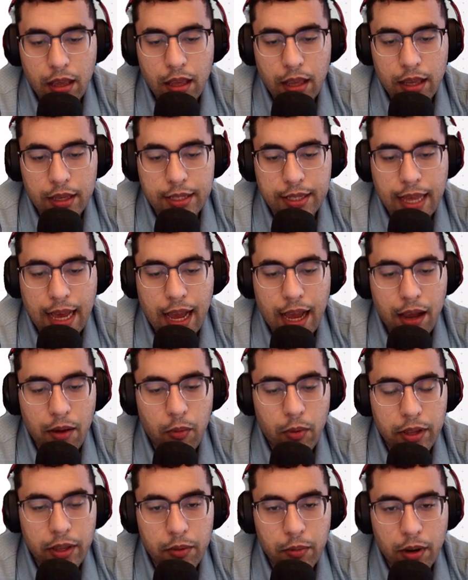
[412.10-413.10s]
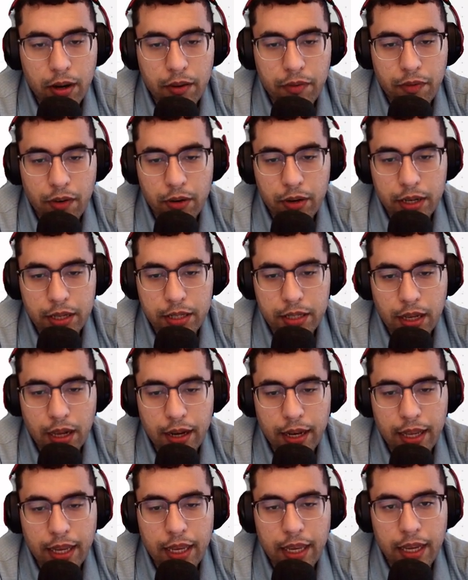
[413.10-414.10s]
Is that what you want to focus
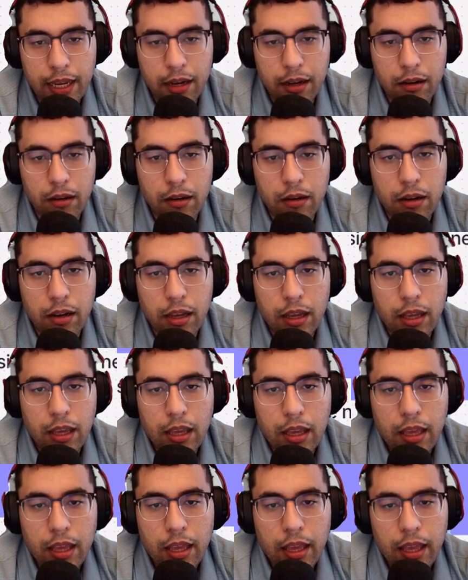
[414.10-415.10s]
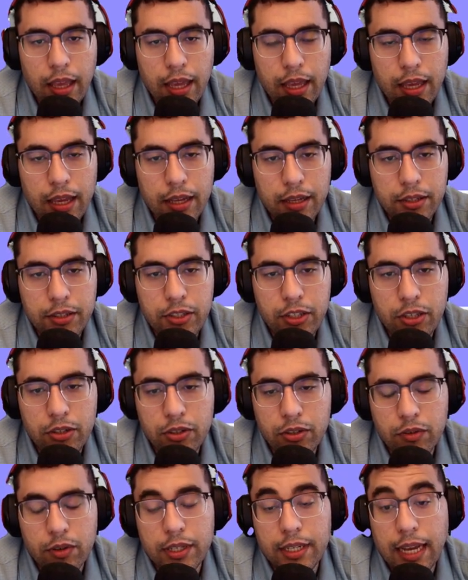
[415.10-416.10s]
on here is
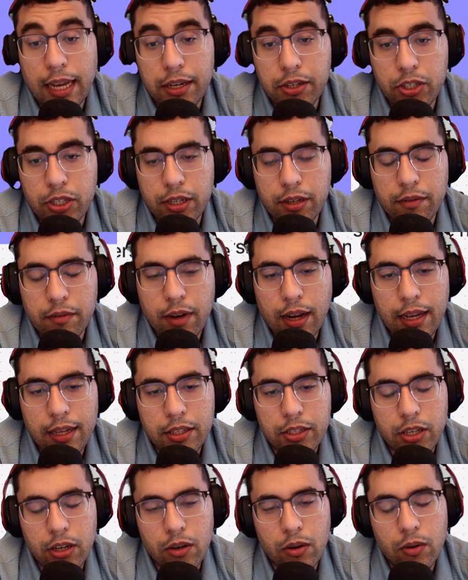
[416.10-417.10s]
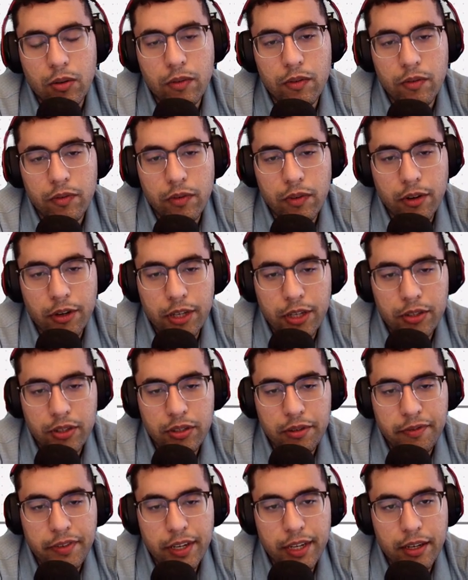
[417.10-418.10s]
user retention, right? So for
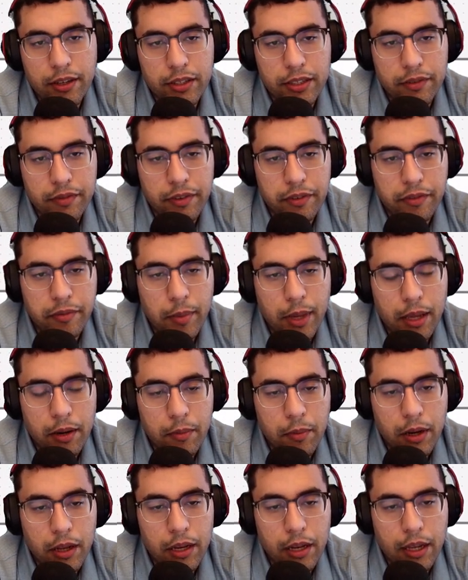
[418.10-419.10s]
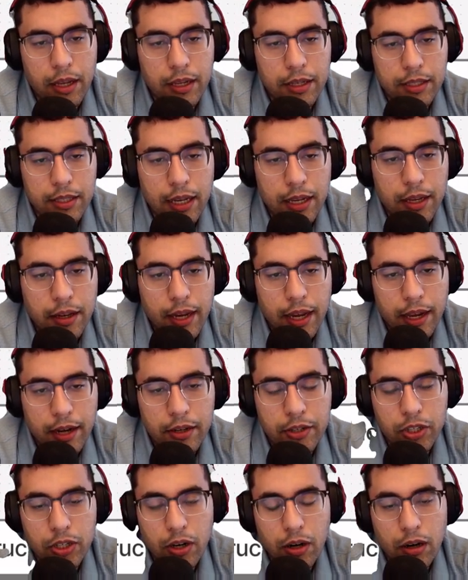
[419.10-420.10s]
YouTube videos, if you've made one, is that you get
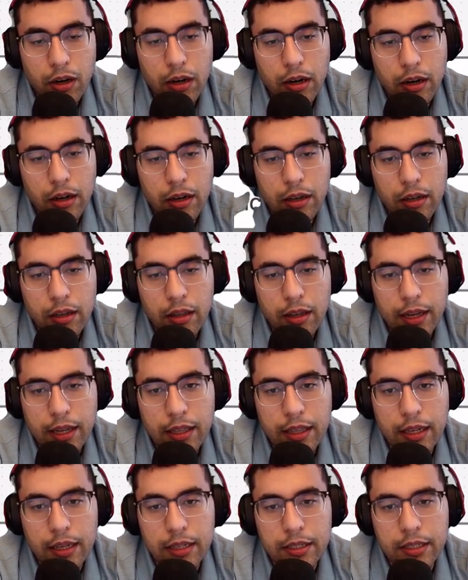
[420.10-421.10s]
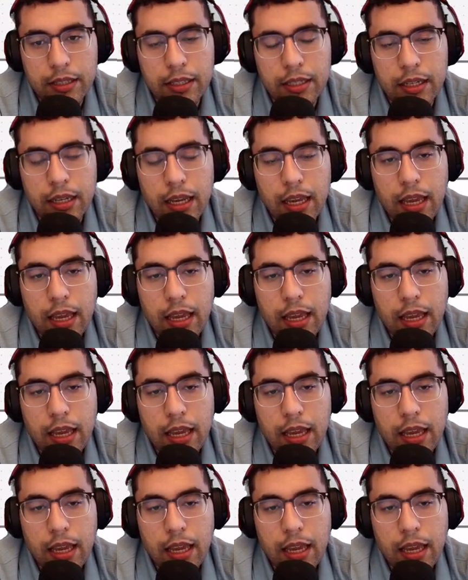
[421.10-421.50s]
a chart like this.